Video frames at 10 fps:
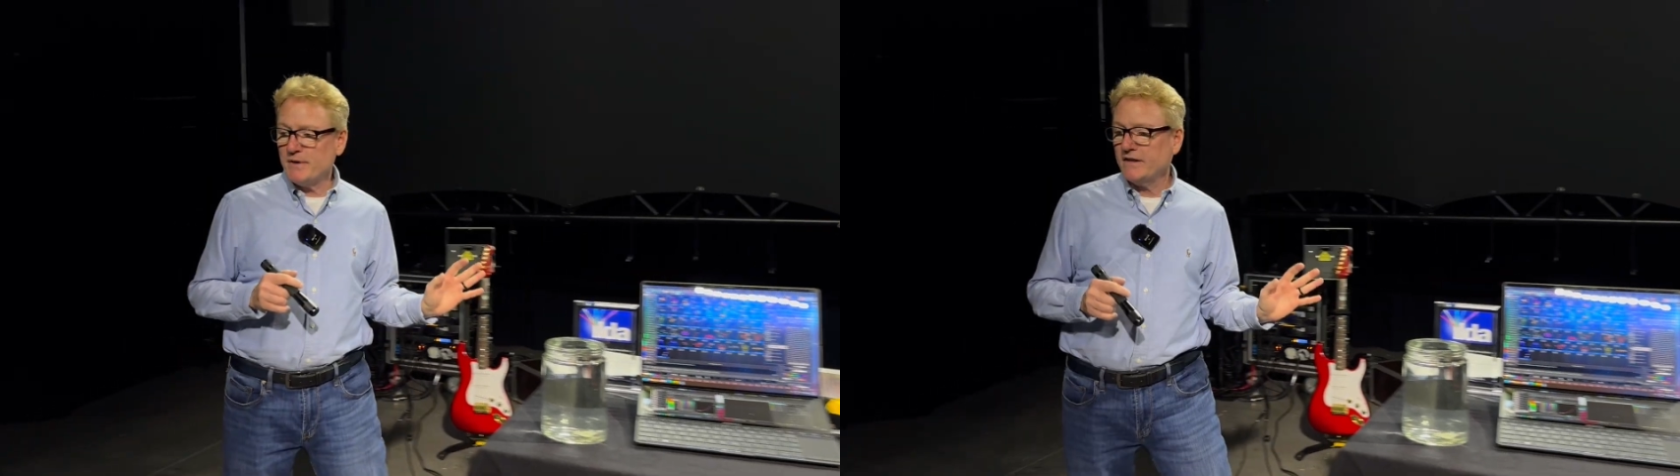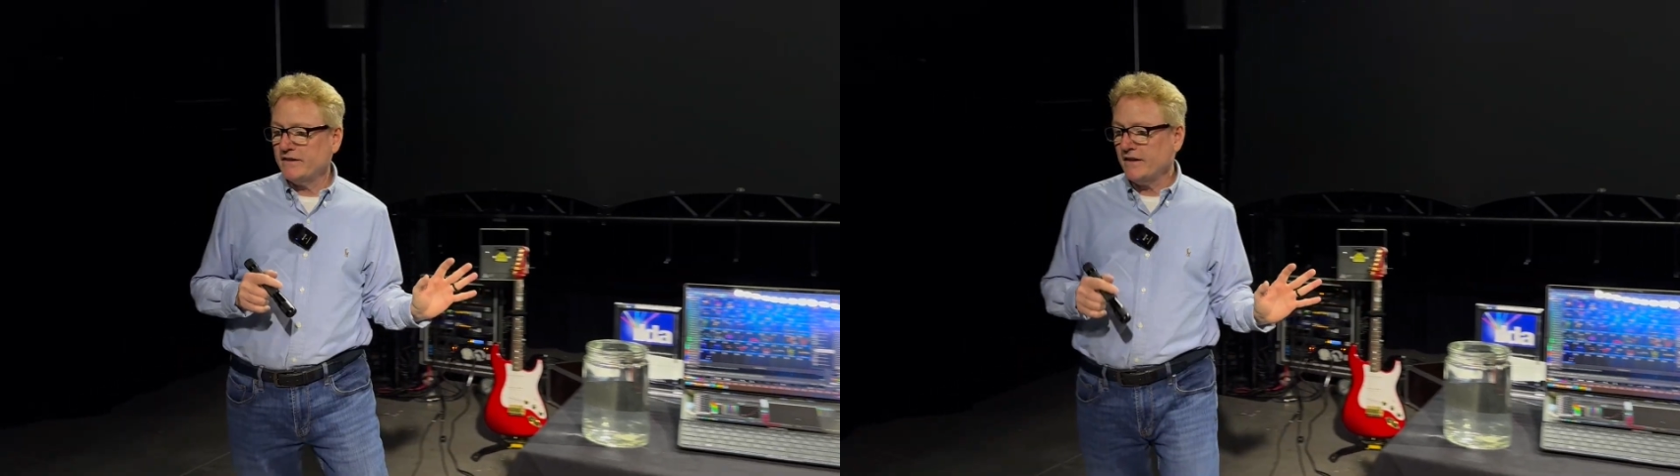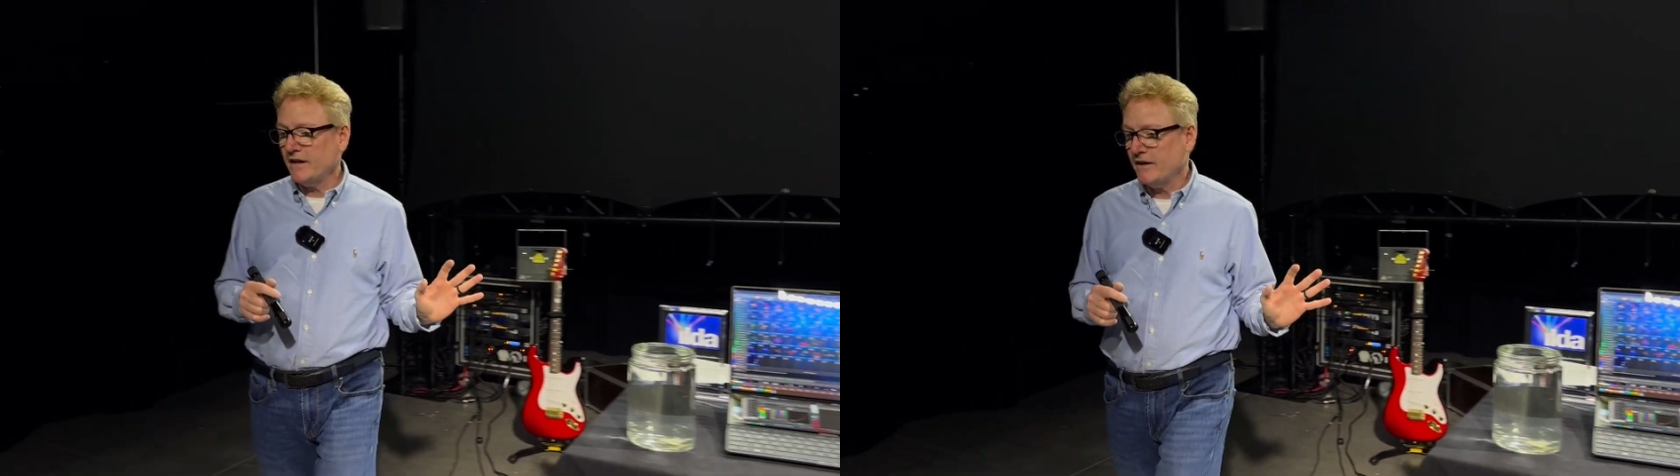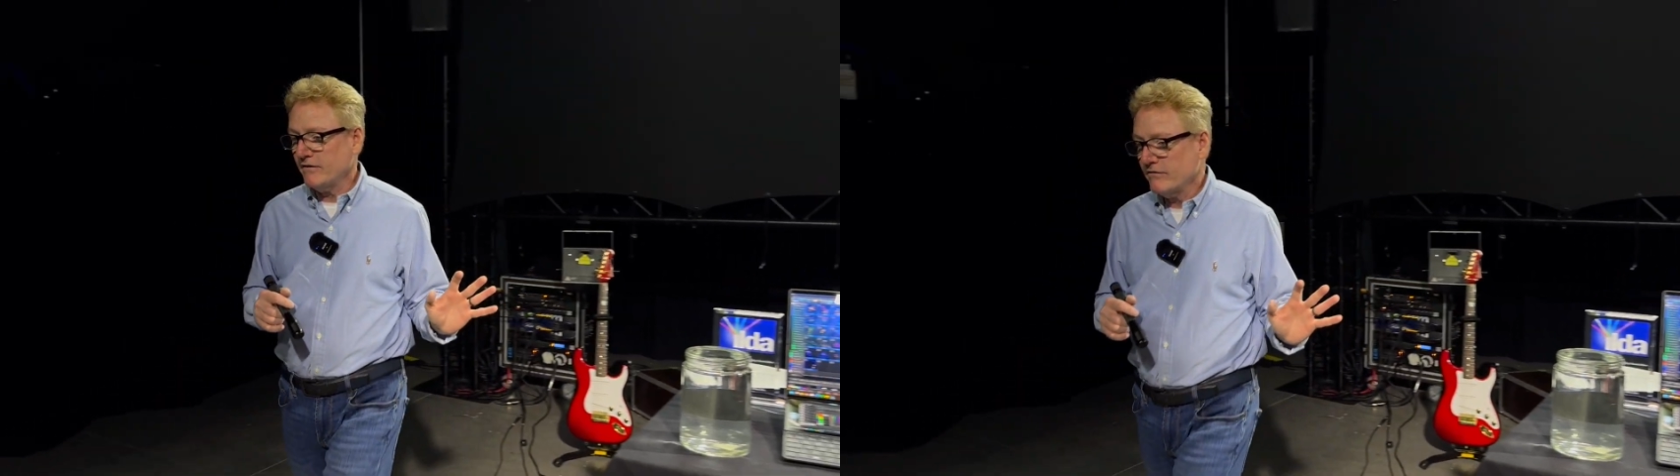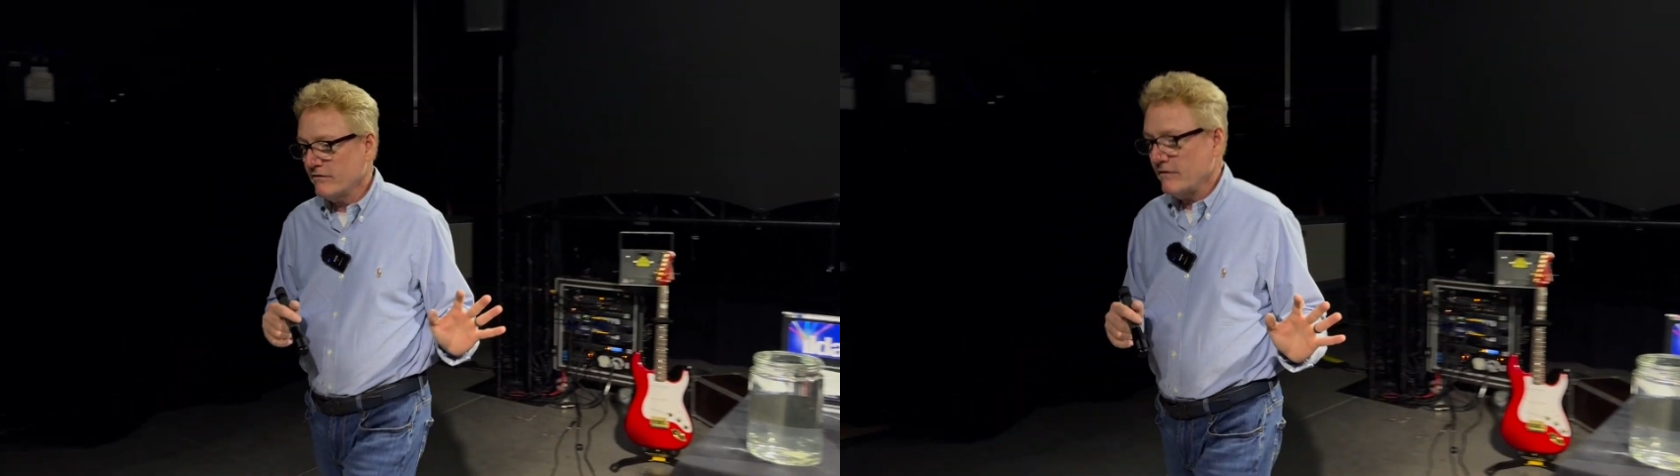big
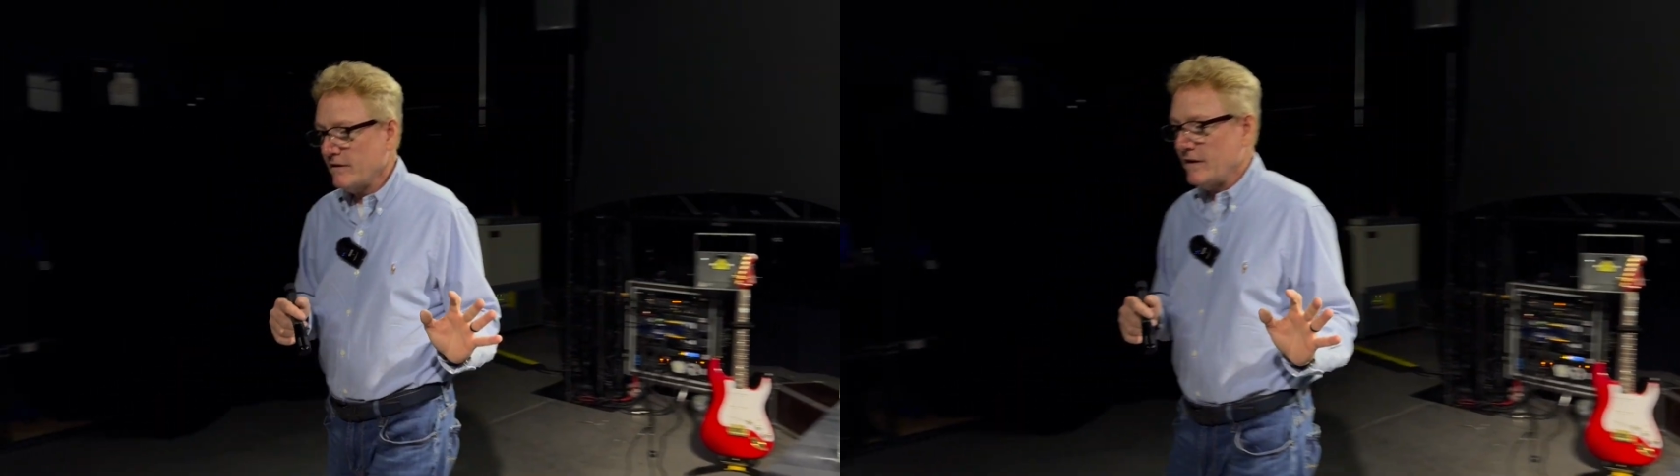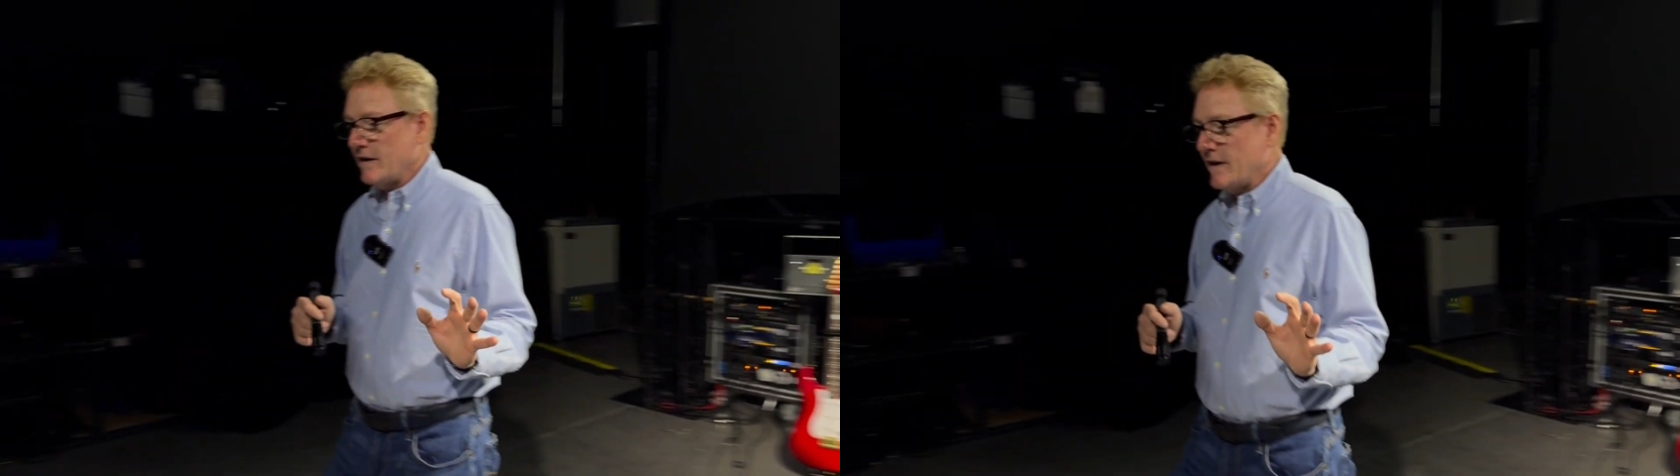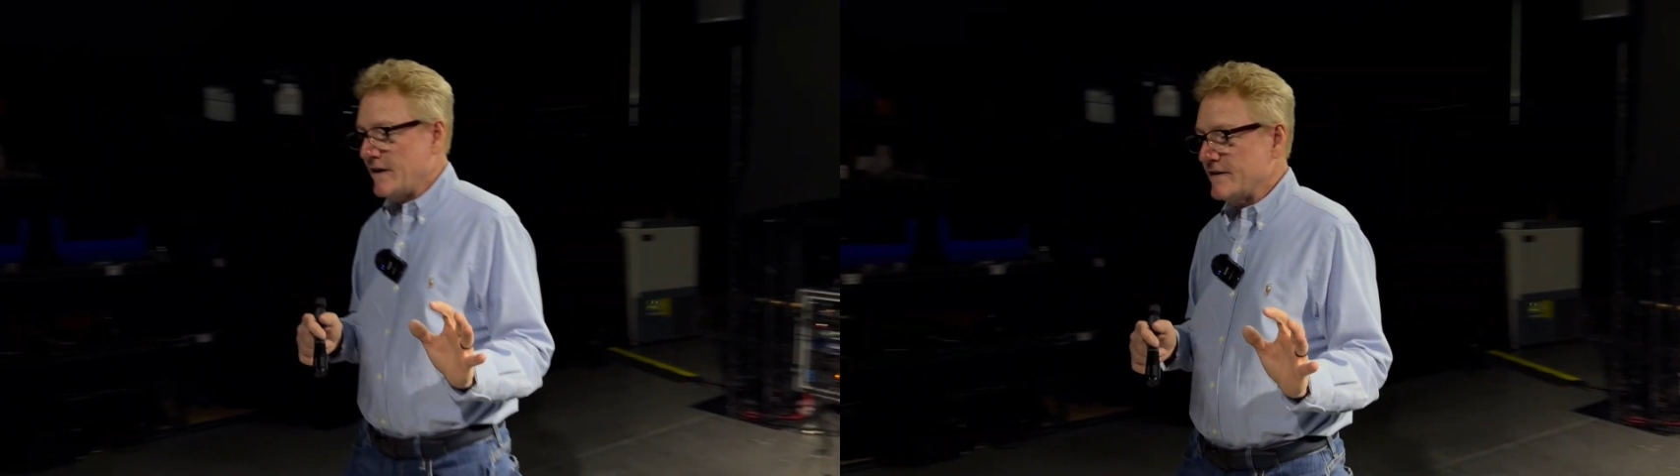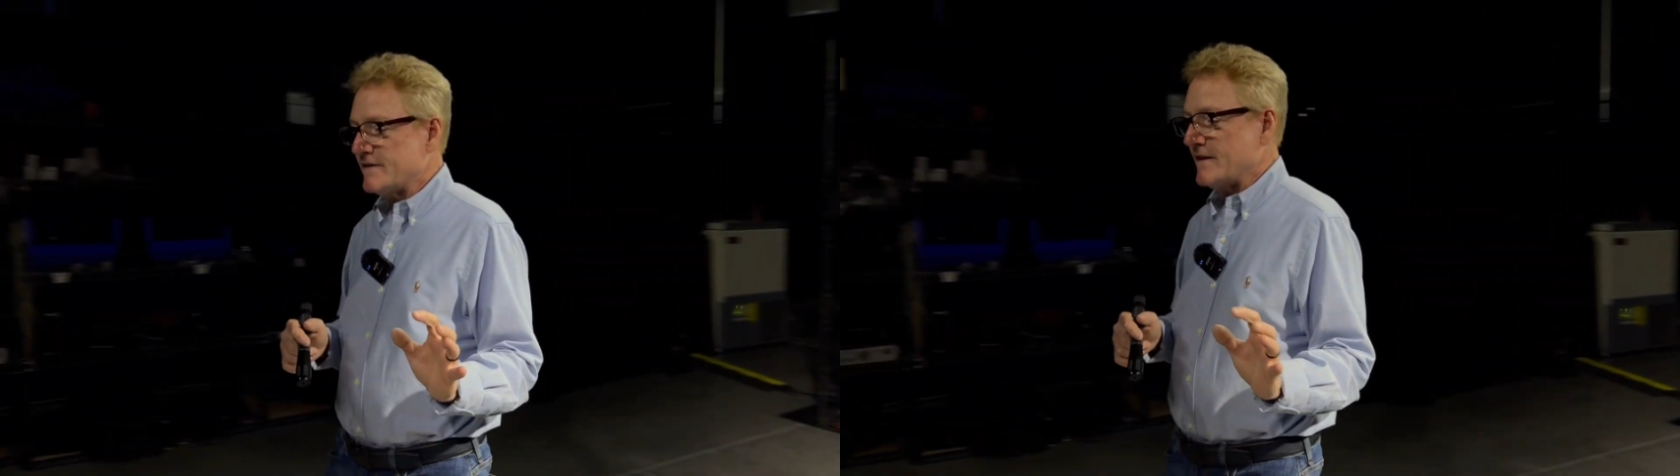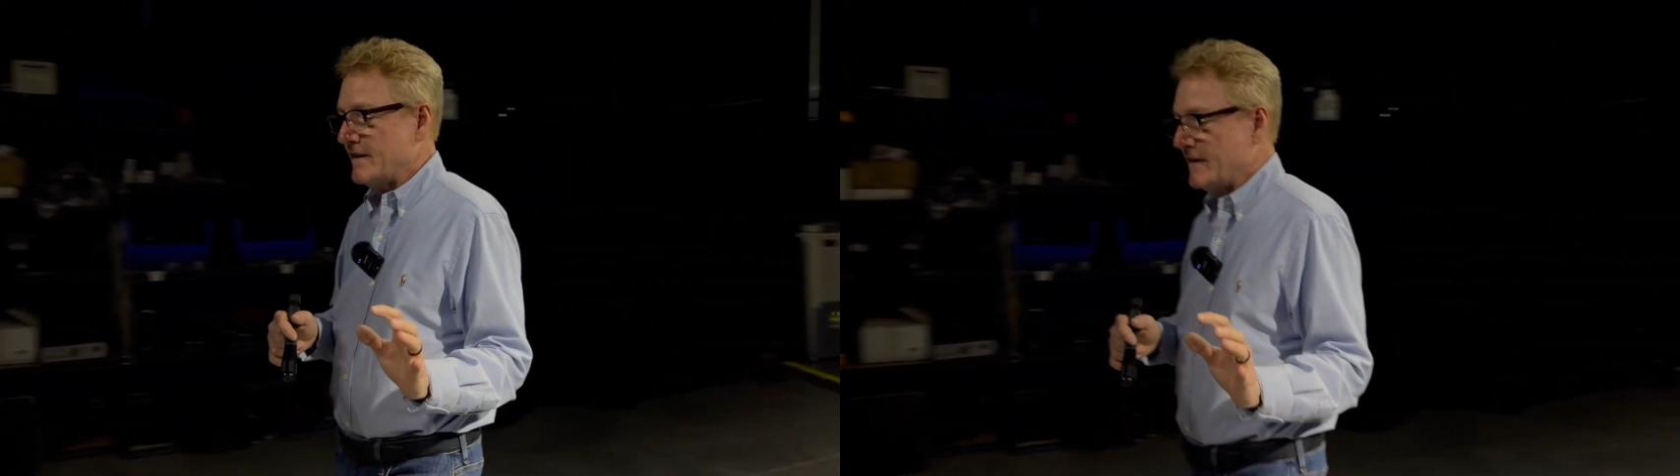thing
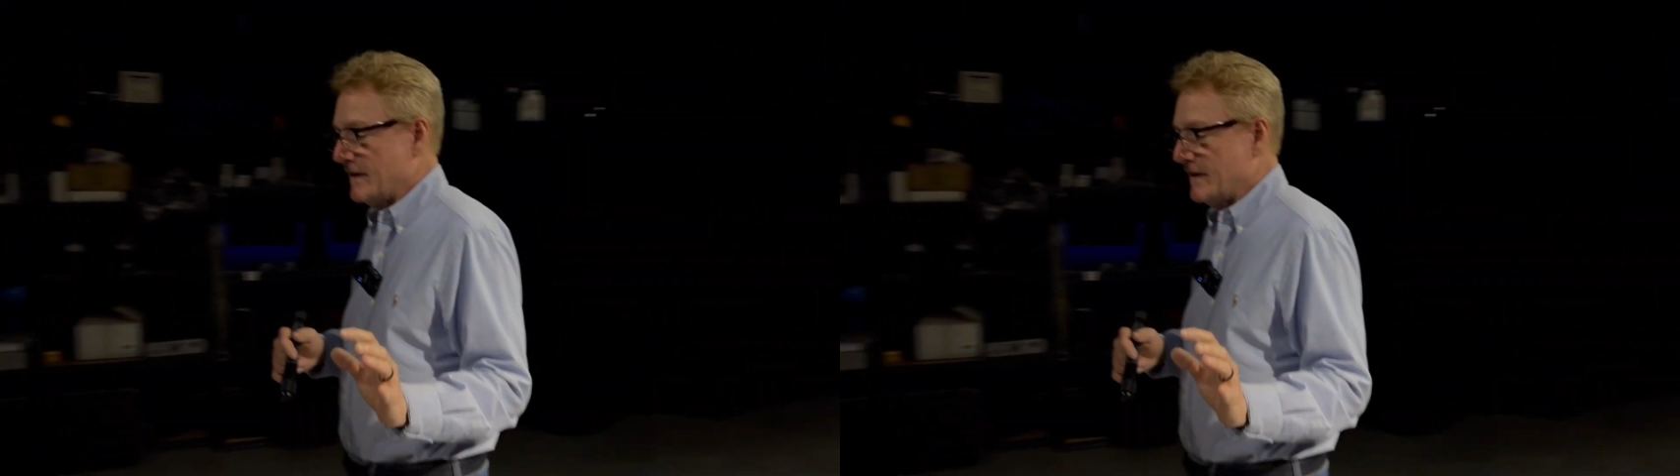is